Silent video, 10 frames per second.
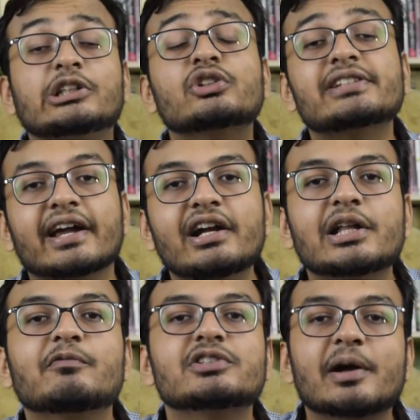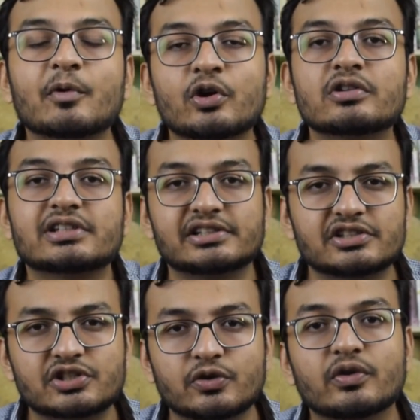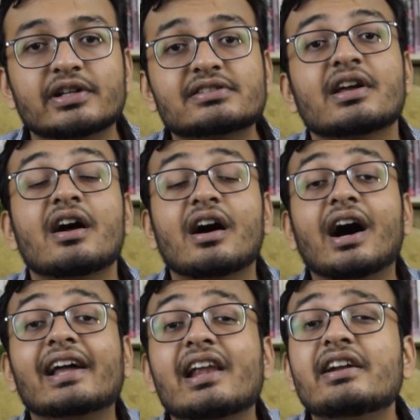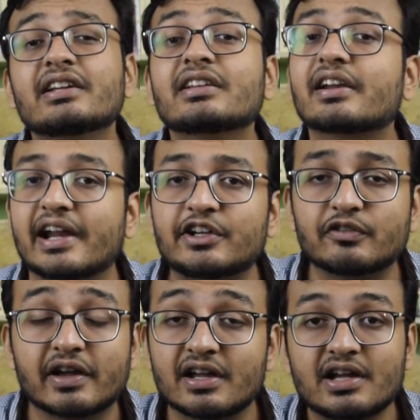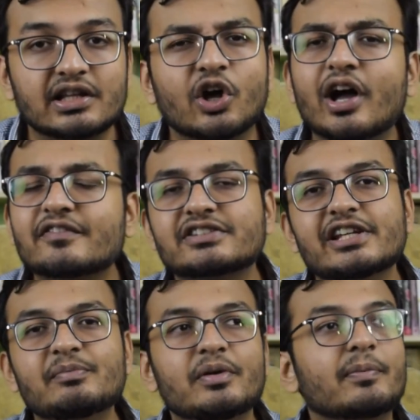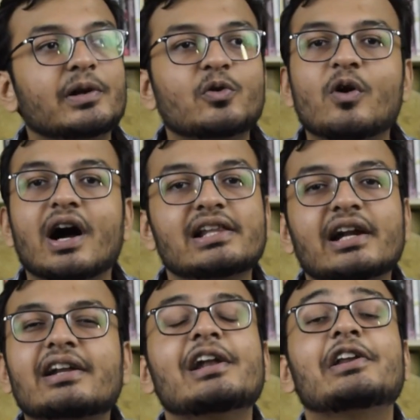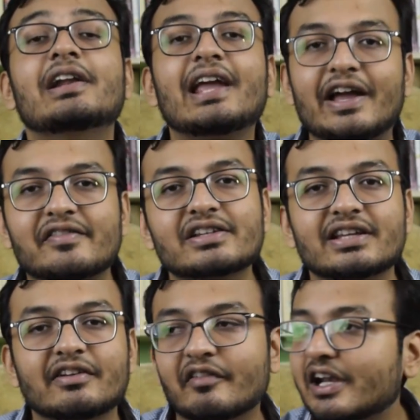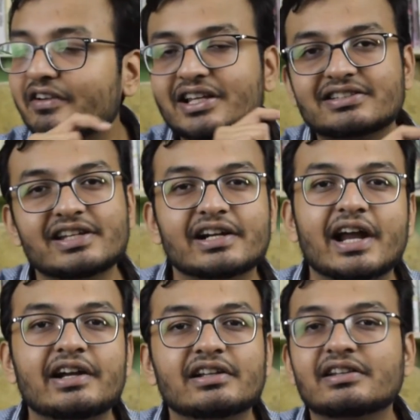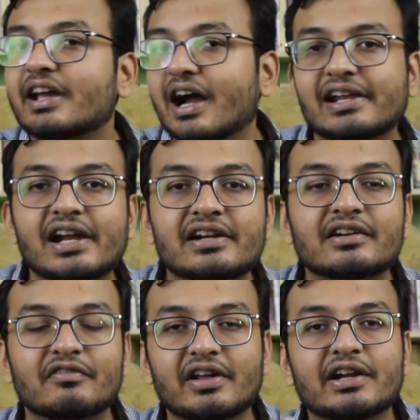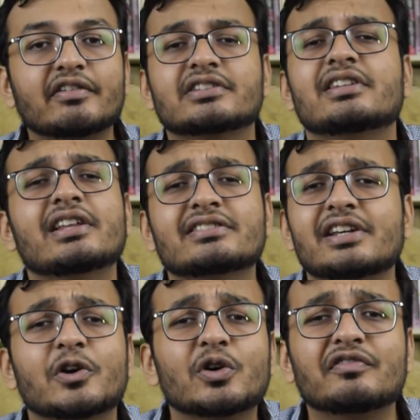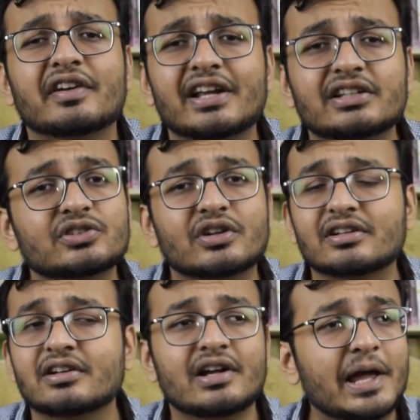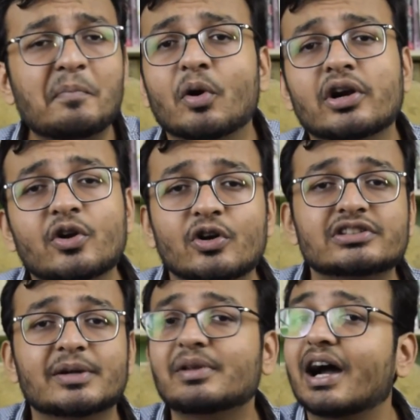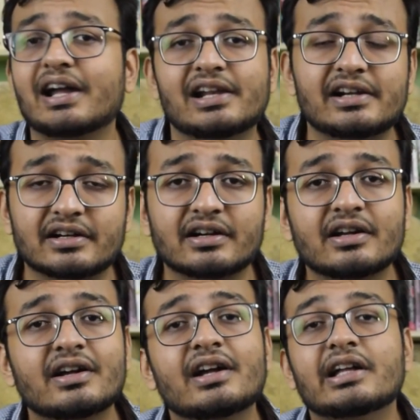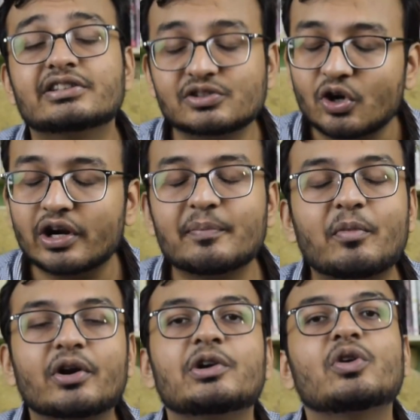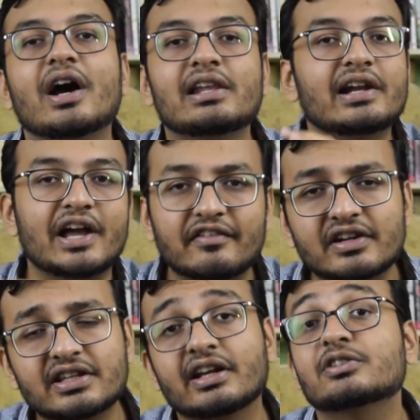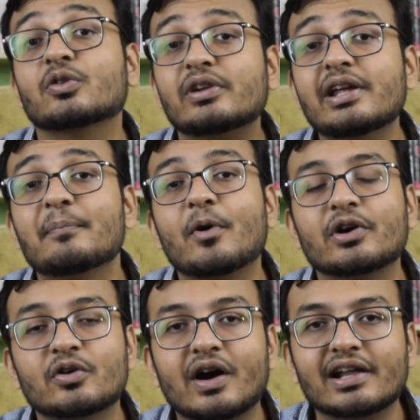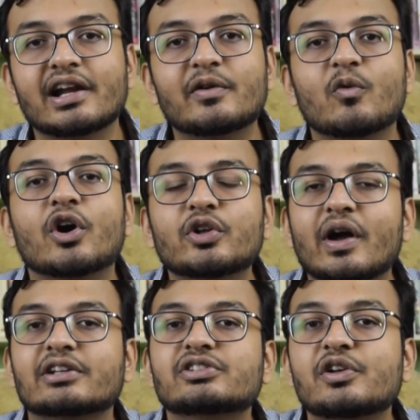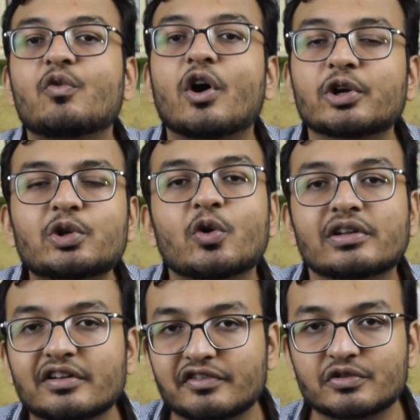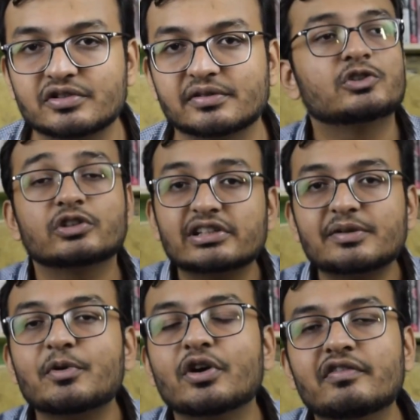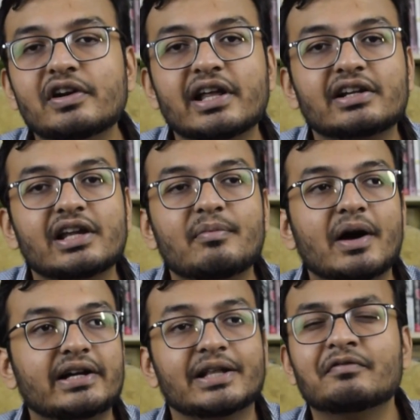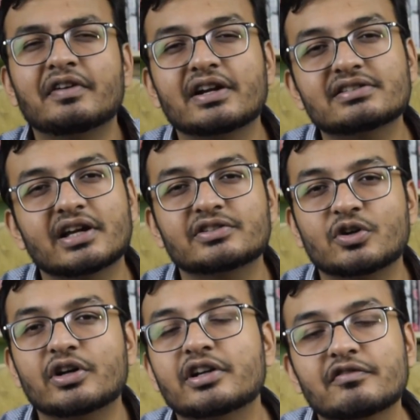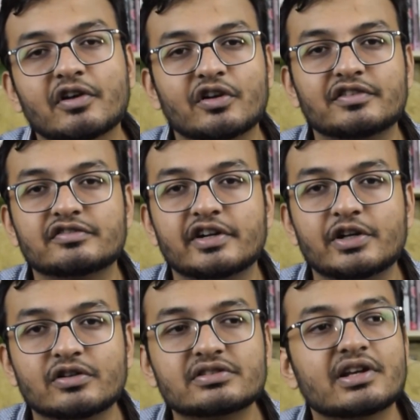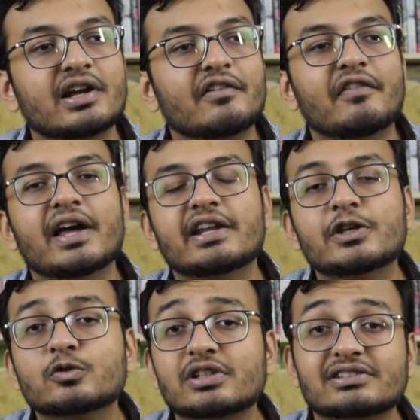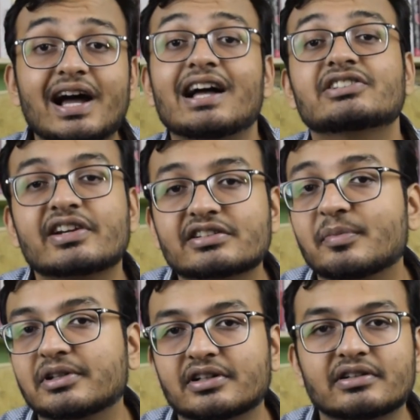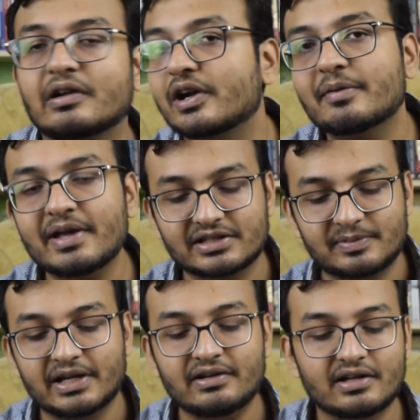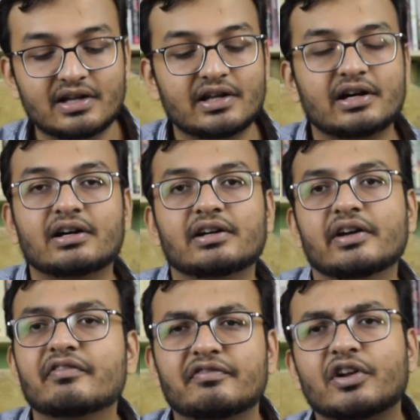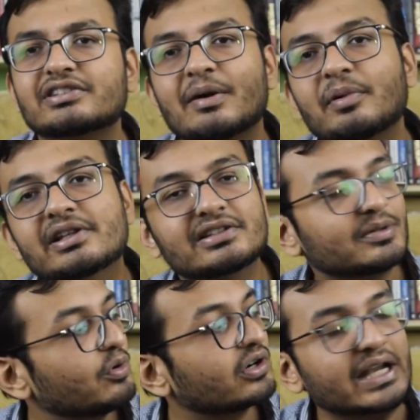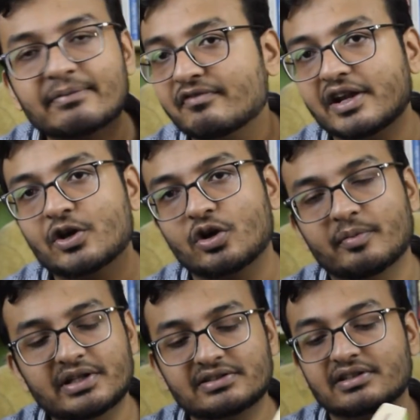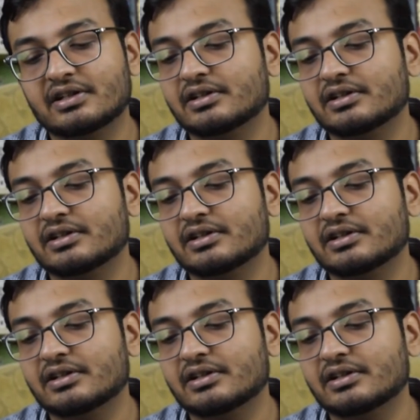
Now the second tip which I'm going to suggest you is highlighting the right way. Now I have seen people who highlight literally everything. Whenever they see a title, they highlight it. Whenever they see a good phrase or an important concept, they highlight it. It's not important to highlight everything. It's only important to highlight what you actually want to know in the future. So there's a beautiful technique by Tim Ferriss. I saw it in one of his videos where he uses the asterisk method. Now let me explain. If, for example, there's a book named Freakonomics.